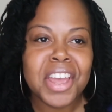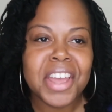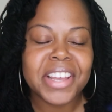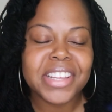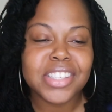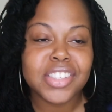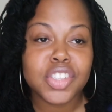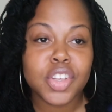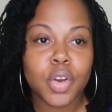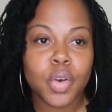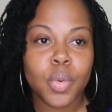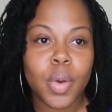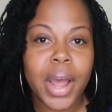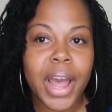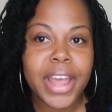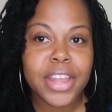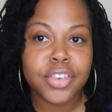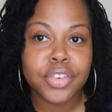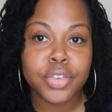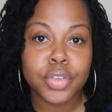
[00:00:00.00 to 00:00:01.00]
And so
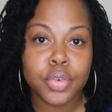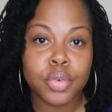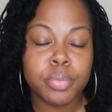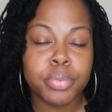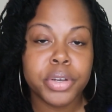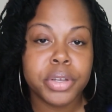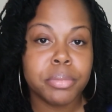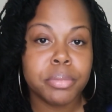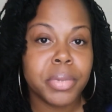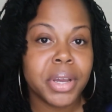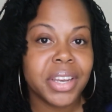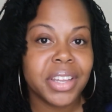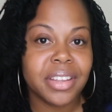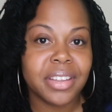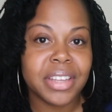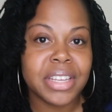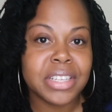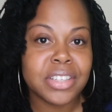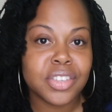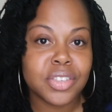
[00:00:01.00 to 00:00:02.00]
I do put
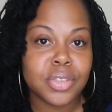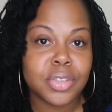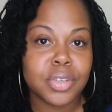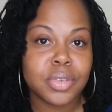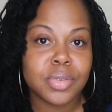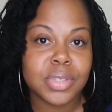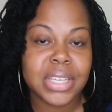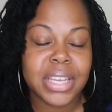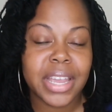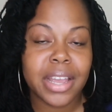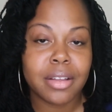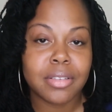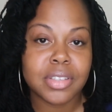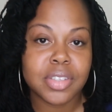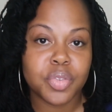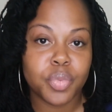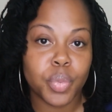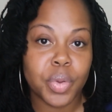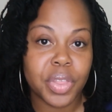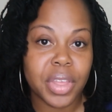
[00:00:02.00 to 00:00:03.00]
money into those
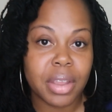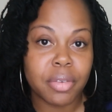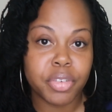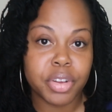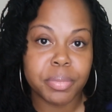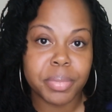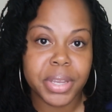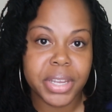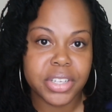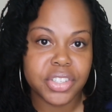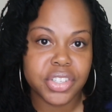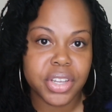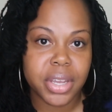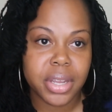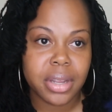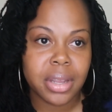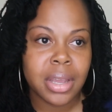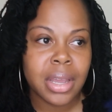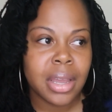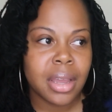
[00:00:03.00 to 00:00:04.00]
accounts with every
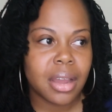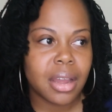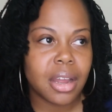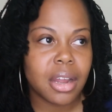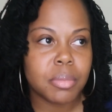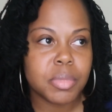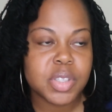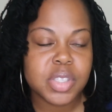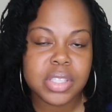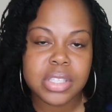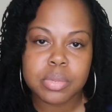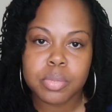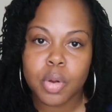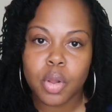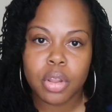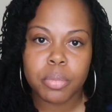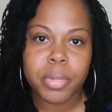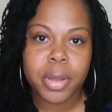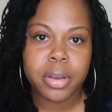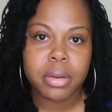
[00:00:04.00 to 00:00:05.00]
paycheck. It's a
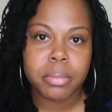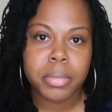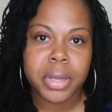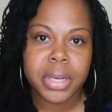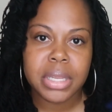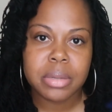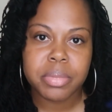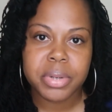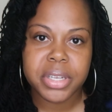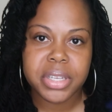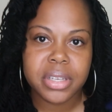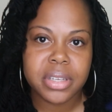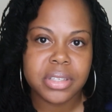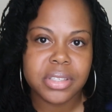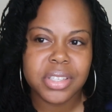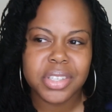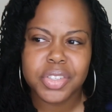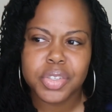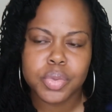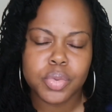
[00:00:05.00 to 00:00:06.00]
small amount of money, but it
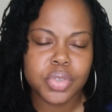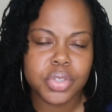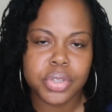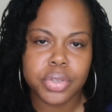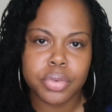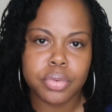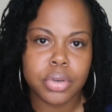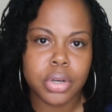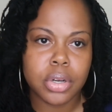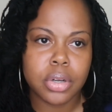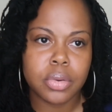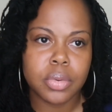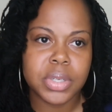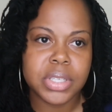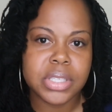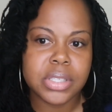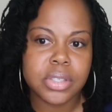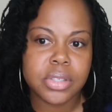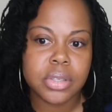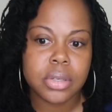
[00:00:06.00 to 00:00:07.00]
continues to grow.
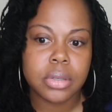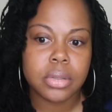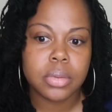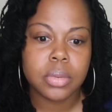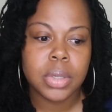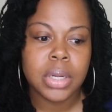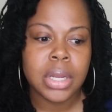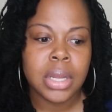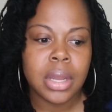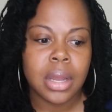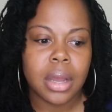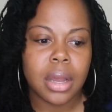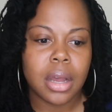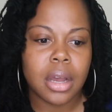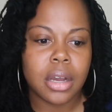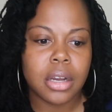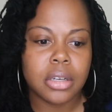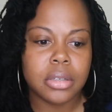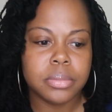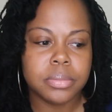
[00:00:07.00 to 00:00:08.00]
And so,
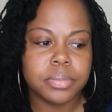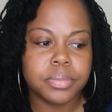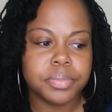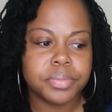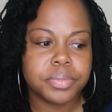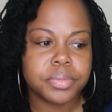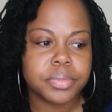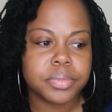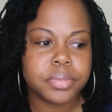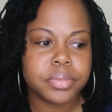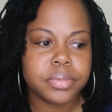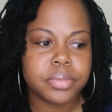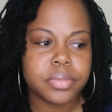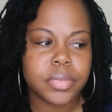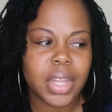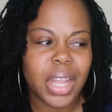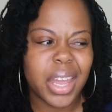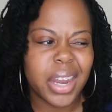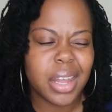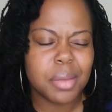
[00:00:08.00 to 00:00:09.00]
and
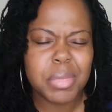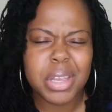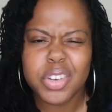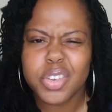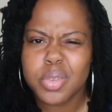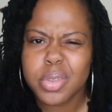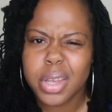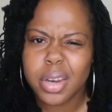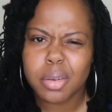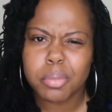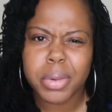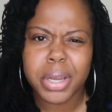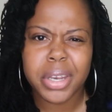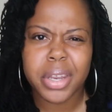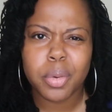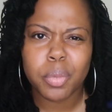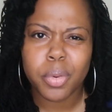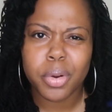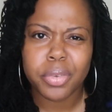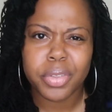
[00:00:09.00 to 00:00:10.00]
I may do that on my
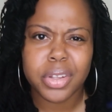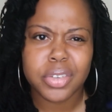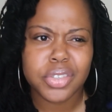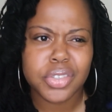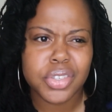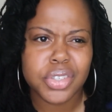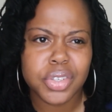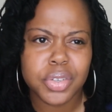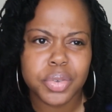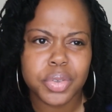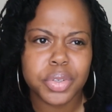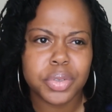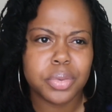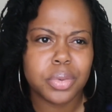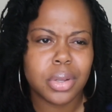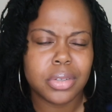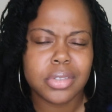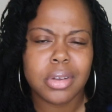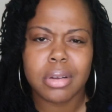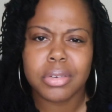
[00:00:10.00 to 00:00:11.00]
net worth. I'll just show you,
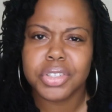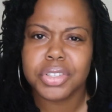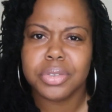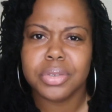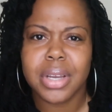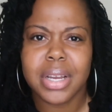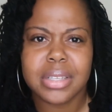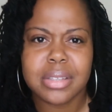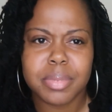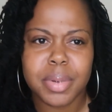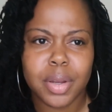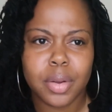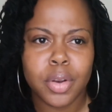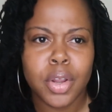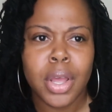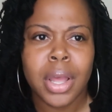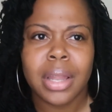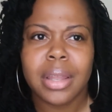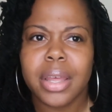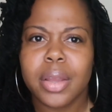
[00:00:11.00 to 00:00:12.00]
I'll talk to you guys about
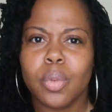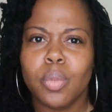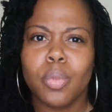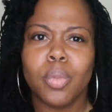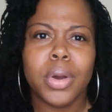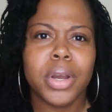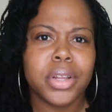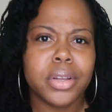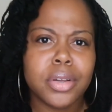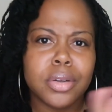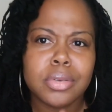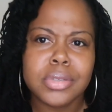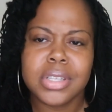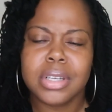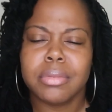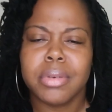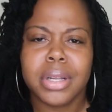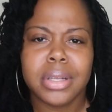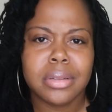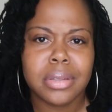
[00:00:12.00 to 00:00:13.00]
like what goes
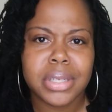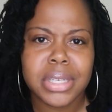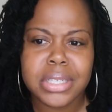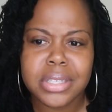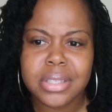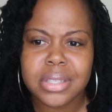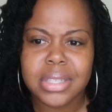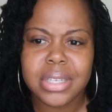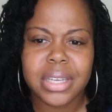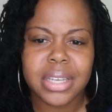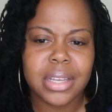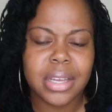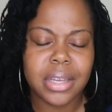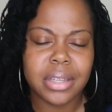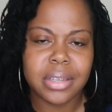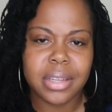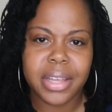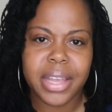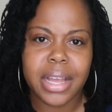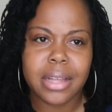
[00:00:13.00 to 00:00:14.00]
directly into the
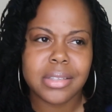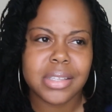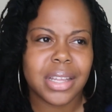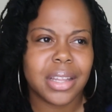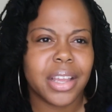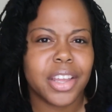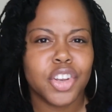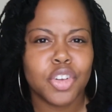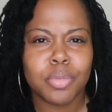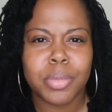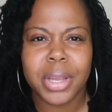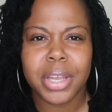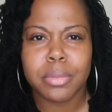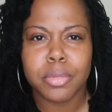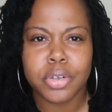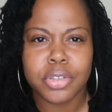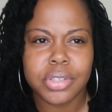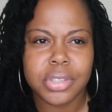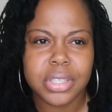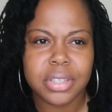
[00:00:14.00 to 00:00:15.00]
accounts. Like I know my
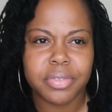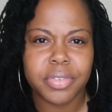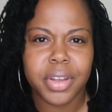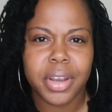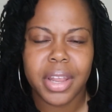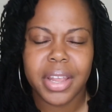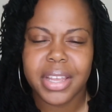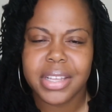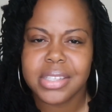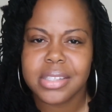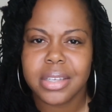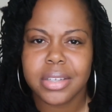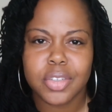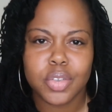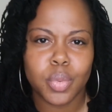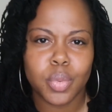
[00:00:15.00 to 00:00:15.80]
emergency fund, I get like